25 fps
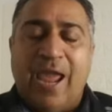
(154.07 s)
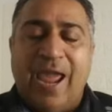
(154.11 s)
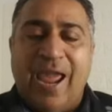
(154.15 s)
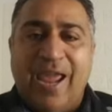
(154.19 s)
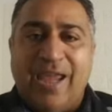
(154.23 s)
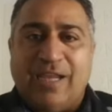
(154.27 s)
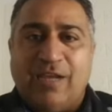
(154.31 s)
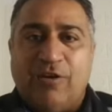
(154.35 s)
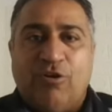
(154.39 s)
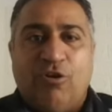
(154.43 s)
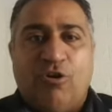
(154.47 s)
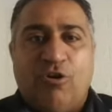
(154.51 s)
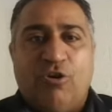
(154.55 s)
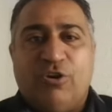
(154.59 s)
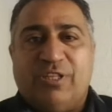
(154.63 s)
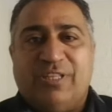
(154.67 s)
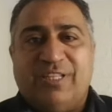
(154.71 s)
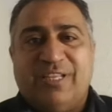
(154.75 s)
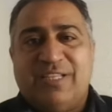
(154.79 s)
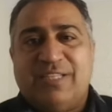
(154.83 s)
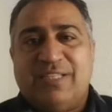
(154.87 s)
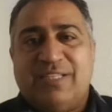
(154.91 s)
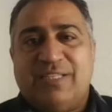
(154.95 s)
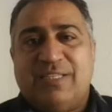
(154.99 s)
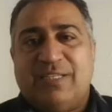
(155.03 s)
hack or
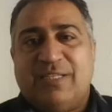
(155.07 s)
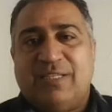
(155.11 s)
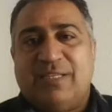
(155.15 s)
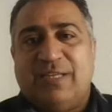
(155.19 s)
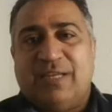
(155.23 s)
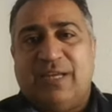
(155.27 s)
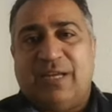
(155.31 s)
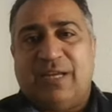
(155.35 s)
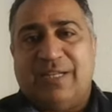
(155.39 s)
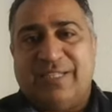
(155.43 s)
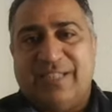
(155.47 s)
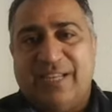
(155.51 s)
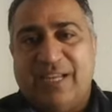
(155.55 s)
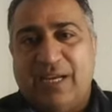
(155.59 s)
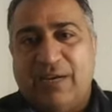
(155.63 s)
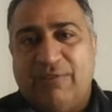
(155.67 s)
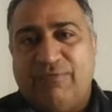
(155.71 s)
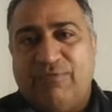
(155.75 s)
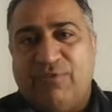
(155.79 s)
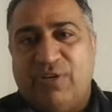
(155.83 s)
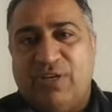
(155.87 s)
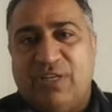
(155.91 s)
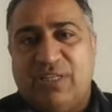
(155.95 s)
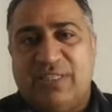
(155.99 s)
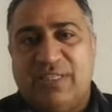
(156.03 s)
this
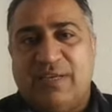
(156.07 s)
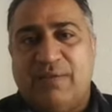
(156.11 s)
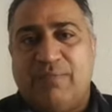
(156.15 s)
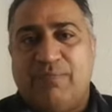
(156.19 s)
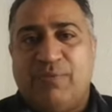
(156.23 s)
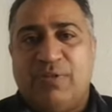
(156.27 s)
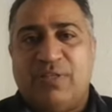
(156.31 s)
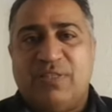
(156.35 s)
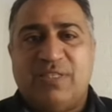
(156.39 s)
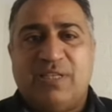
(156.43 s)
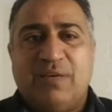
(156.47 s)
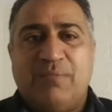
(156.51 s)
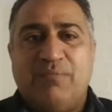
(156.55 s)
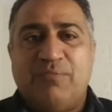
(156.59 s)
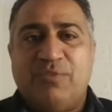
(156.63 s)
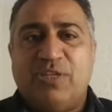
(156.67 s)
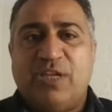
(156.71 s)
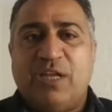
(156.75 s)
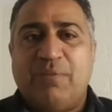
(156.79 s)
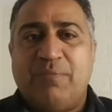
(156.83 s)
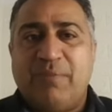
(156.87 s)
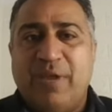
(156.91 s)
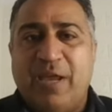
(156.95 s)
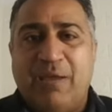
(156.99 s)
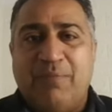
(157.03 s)
attack, for example,
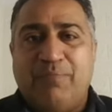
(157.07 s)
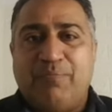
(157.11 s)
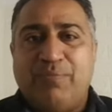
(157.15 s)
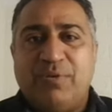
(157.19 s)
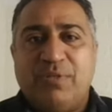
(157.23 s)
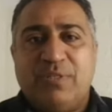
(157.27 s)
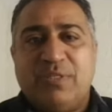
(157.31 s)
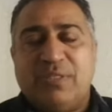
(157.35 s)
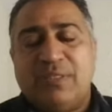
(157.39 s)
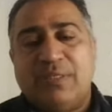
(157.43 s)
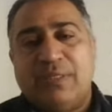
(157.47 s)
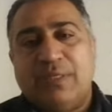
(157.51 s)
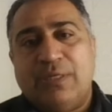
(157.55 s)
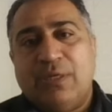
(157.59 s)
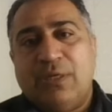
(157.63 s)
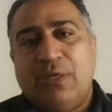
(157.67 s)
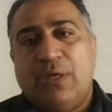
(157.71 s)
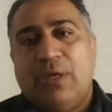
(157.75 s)
sometimes happens